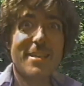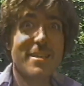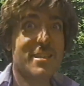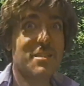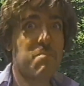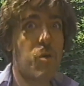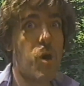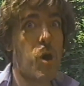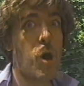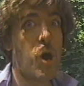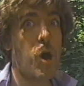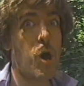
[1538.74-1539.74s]
it's a
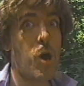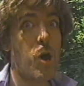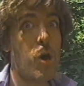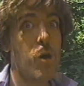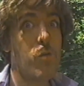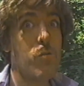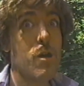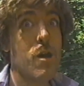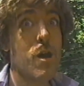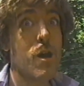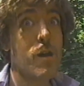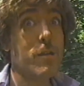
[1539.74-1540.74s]
small
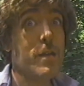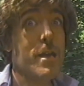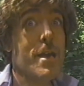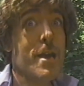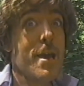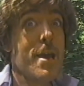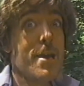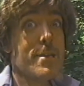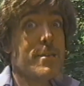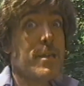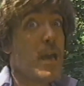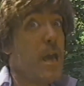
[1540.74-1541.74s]
world.
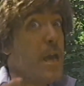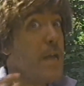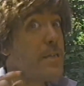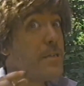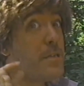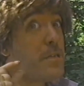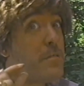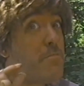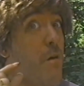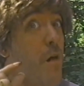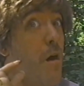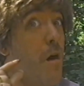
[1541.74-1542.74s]
It's, it's a
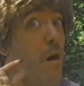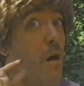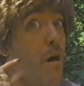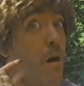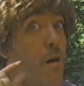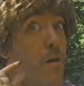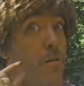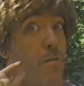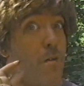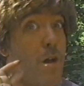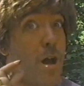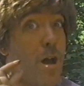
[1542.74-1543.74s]

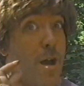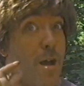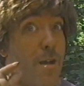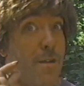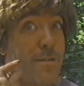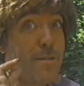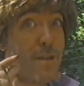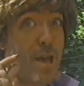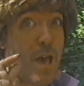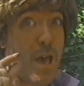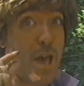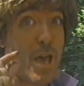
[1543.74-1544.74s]
small world. Shut